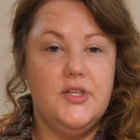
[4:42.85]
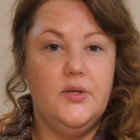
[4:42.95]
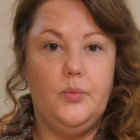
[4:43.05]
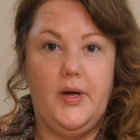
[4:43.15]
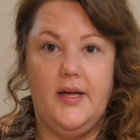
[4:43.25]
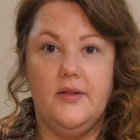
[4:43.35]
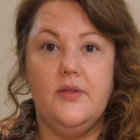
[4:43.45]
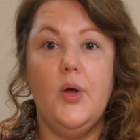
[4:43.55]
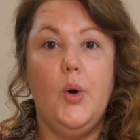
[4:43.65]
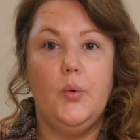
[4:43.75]
it
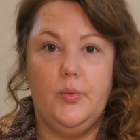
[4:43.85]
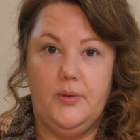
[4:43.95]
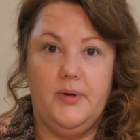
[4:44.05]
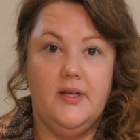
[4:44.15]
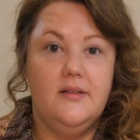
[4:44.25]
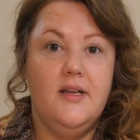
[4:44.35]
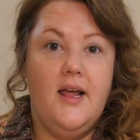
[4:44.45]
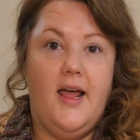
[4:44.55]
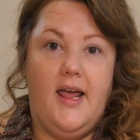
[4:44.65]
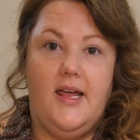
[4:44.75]
with ribbon
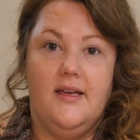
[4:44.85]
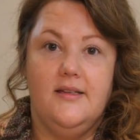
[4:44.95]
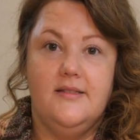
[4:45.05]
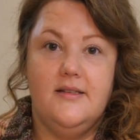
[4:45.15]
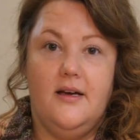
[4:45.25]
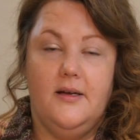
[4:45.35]
and